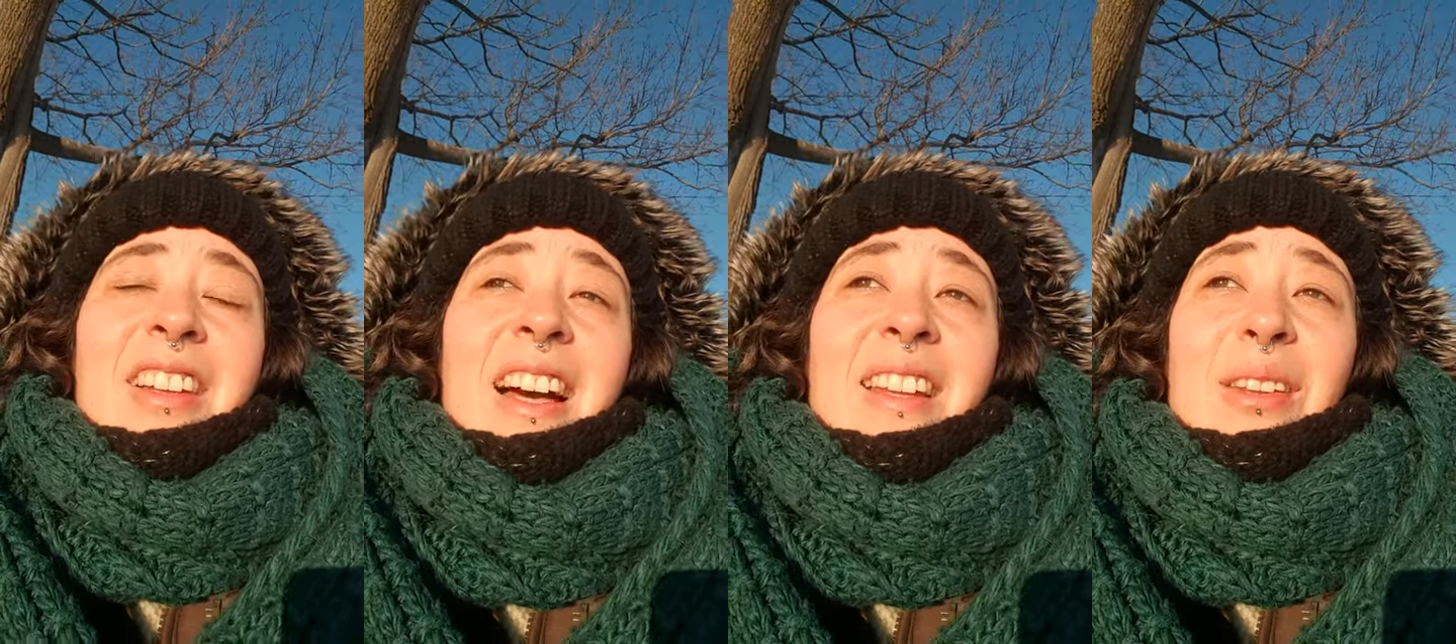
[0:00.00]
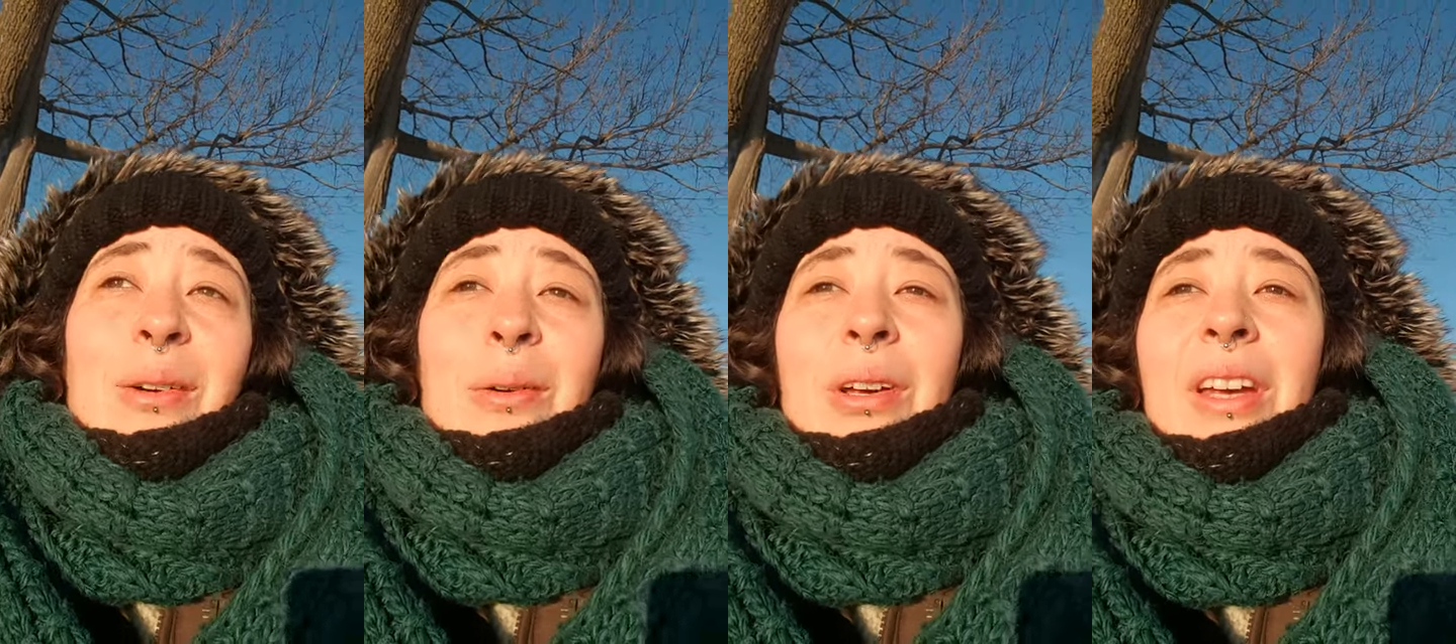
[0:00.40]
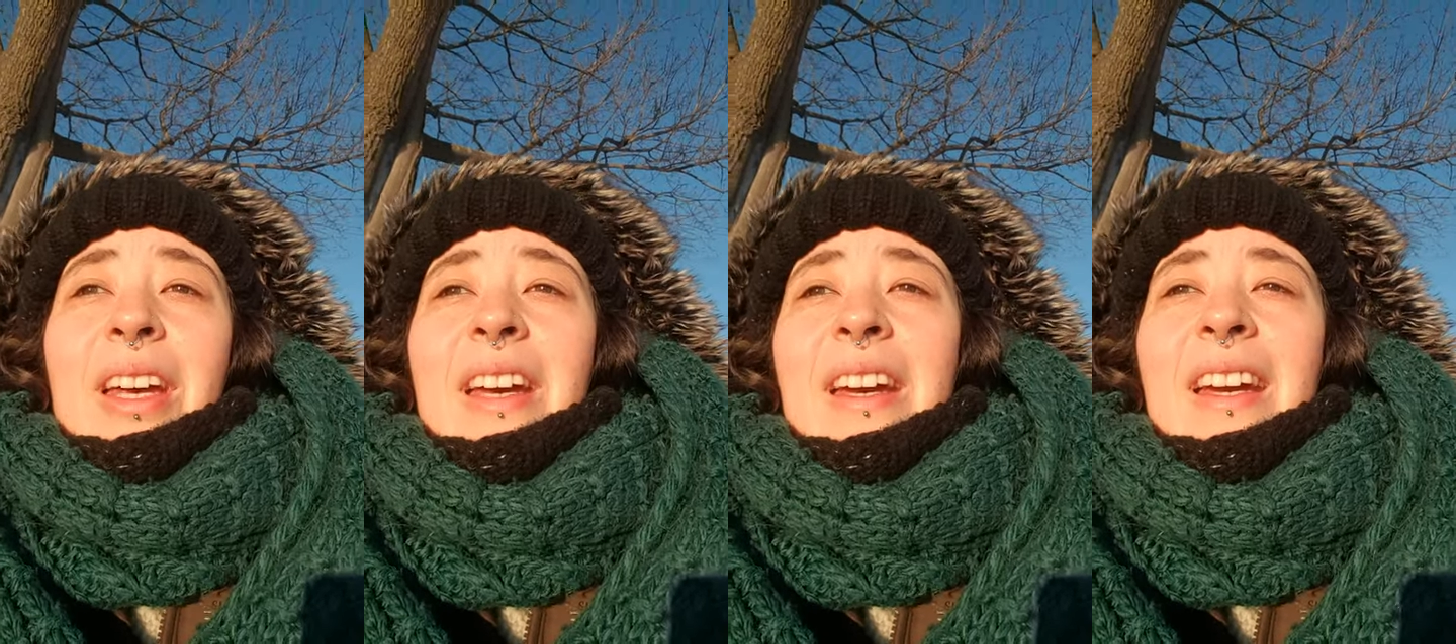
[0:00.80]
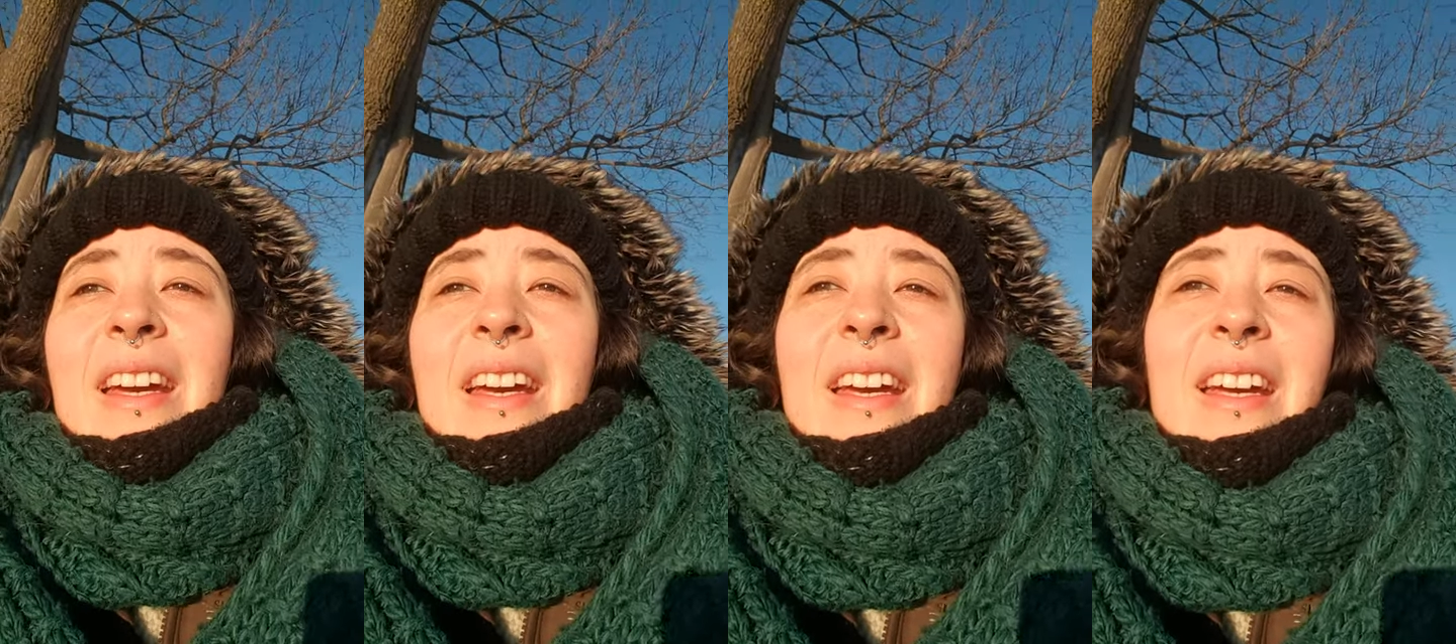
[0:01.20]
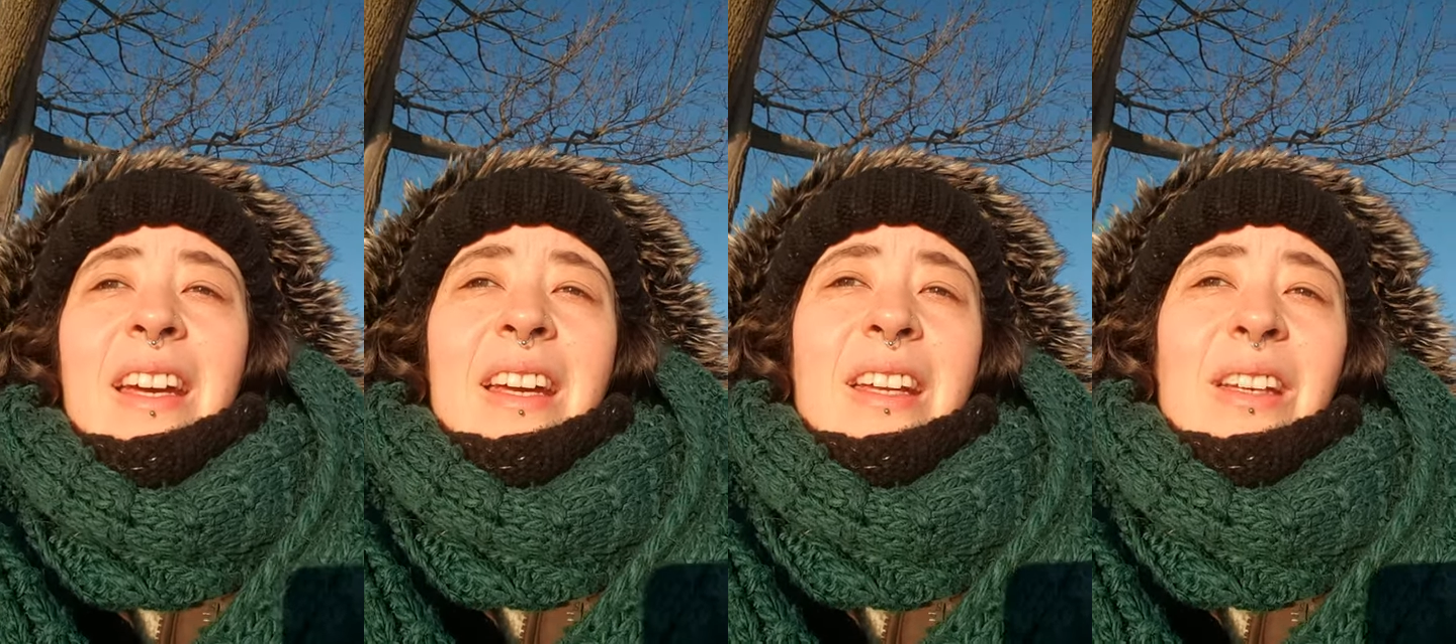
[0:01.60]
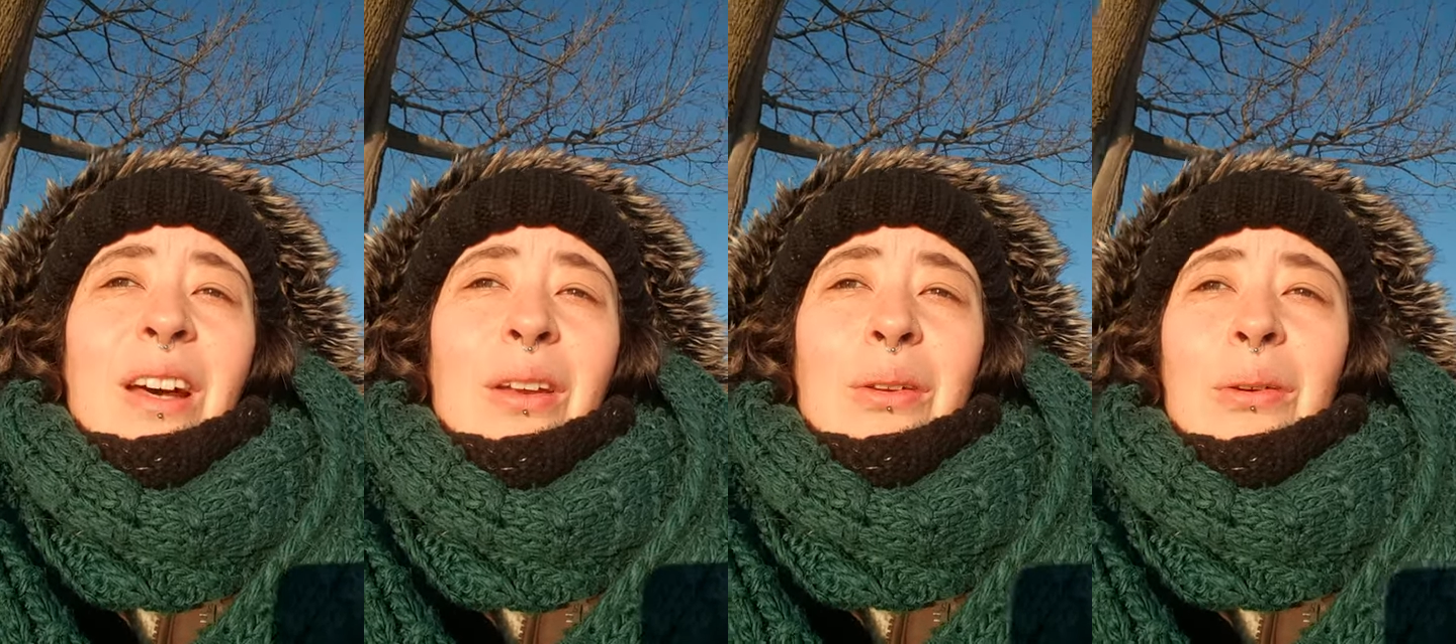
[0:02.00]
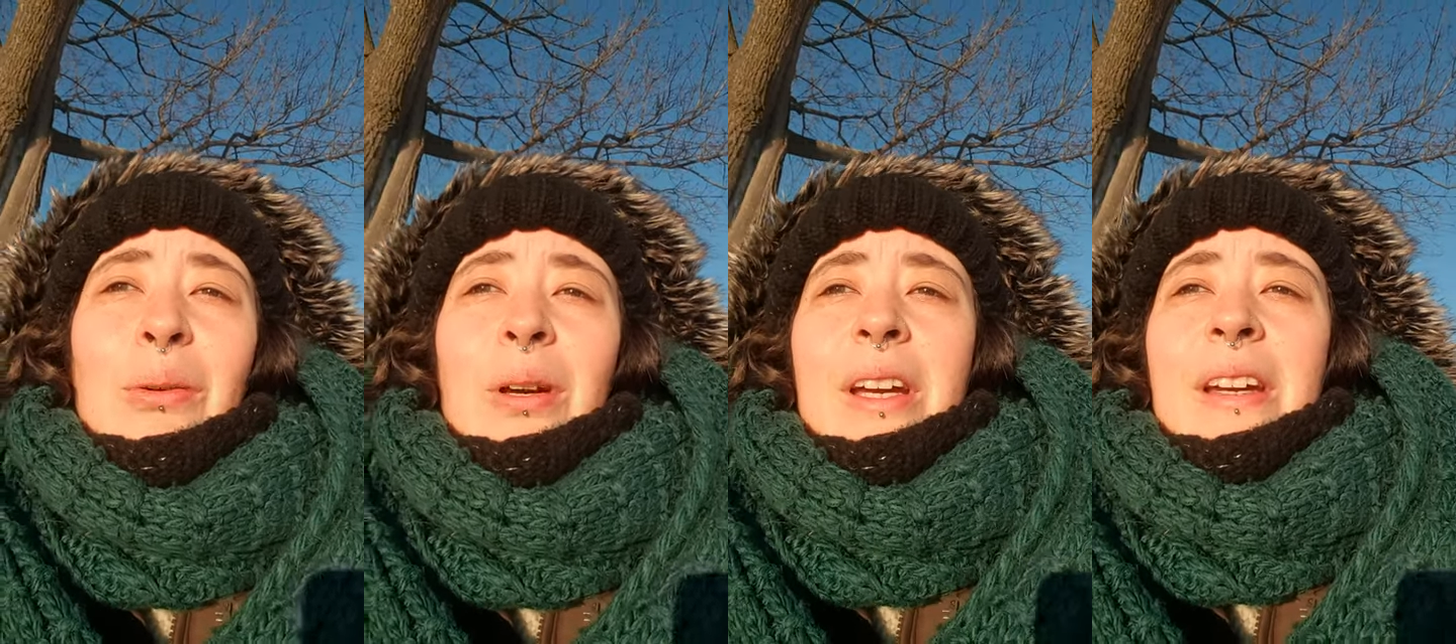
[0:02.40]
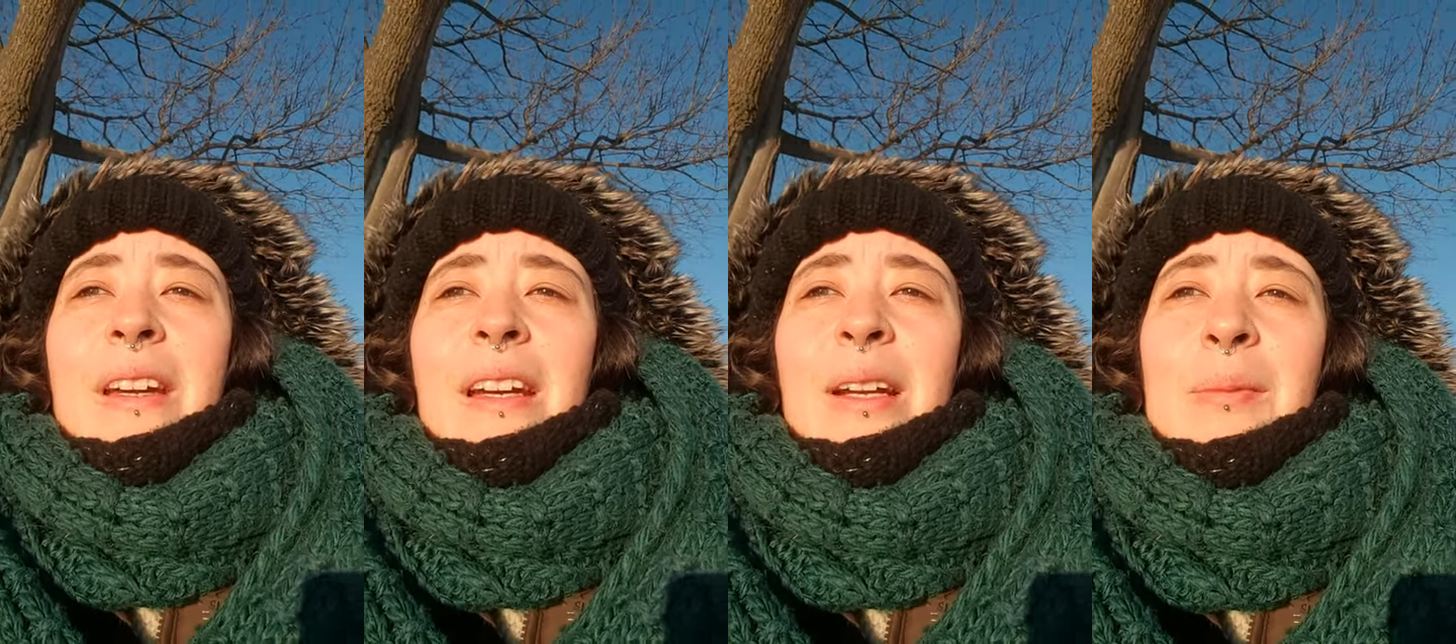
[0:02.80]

like the wind and the wing,